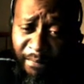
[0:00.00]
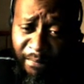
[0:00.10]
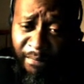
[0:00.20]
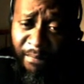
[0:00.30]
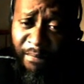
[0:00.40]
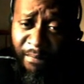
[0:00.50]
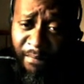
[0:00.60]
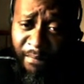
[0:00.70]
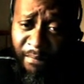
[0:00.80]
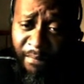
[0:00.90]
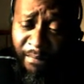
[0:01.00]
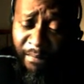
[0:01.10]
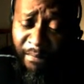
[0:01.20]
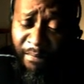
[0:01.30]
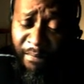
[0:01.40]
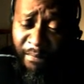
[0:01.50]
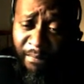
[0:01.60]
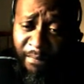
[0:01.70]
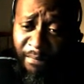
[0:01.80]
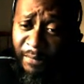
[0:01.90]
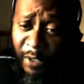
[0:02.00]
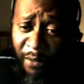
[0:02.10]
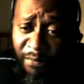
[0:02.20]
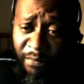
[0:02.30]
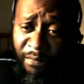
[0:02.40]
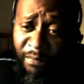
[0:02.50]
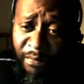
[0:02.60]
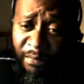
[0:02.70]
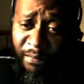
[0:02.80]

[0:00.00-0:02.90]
And yeah, she's 19.